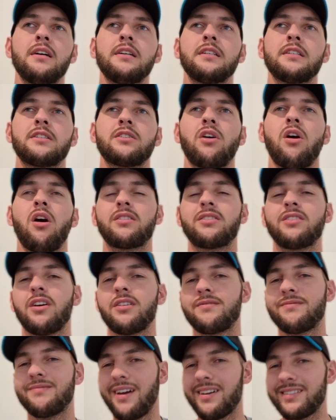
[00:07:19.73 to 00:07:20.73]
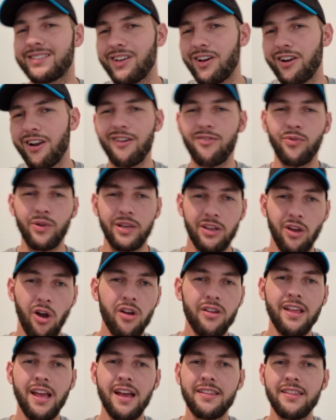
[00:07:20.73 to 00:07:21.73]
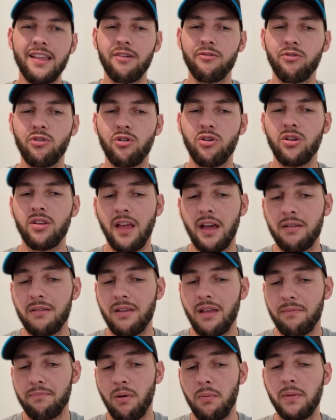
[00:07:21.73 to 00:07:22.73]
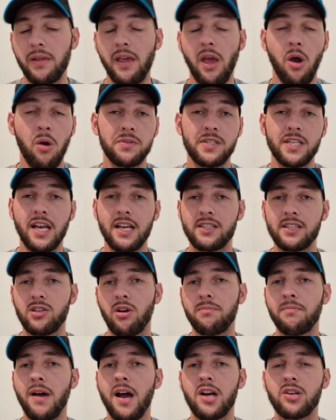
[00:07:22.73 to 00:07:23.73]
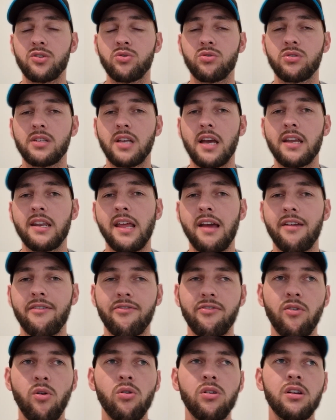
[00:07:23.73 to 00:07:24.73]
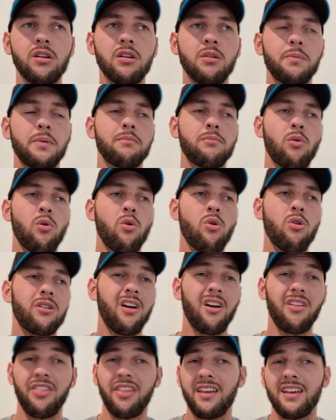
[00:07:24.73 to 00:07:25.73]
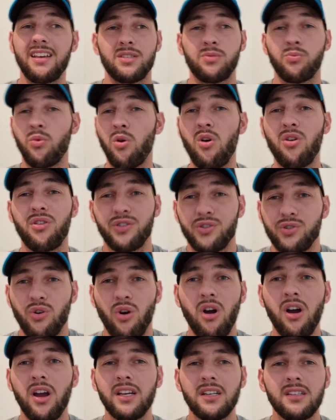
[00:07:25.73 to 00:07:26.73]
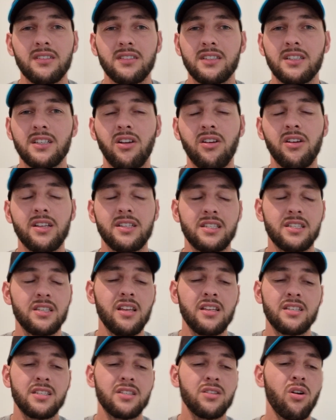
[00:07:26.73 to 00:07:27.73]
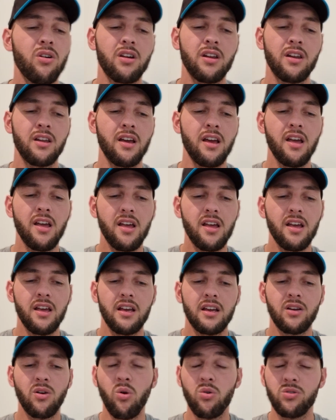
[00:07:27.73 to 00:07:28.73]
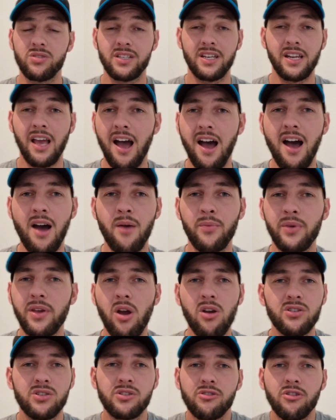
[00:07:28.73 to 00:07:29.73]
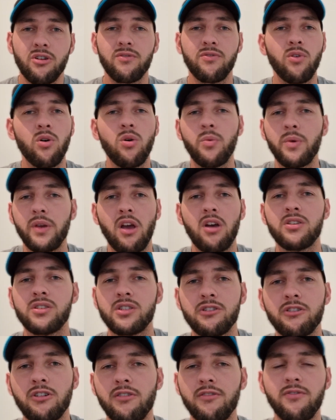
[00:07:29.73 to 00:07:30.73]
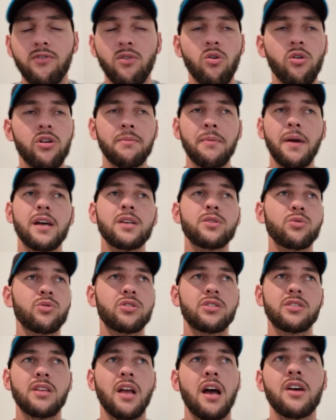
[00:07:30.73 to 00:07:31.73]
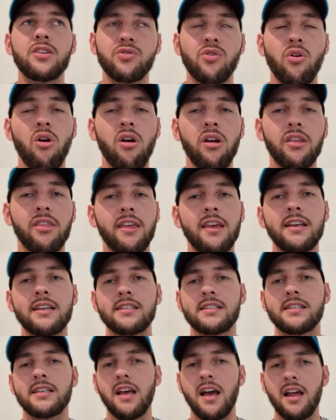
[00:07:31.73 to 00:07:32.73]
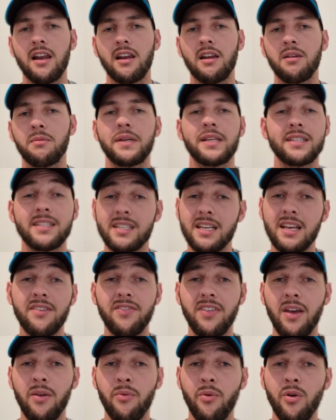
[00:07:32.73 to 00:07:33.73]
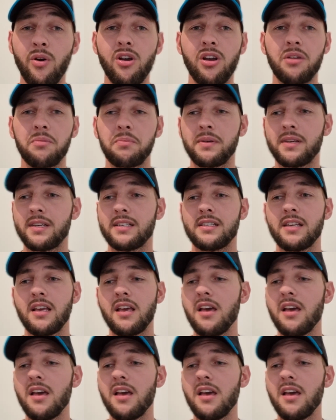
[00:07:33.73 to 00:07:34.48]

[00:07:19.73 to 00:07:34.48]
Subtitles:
So I don't know if we go down that route. That probably helps out Todd Marshall stay down forward a little bit more, and I think it's worth trying. It's not going to cause any harm. We go 0-4, we go 0-4. You may as well just start trying things a little bit and see if they work, because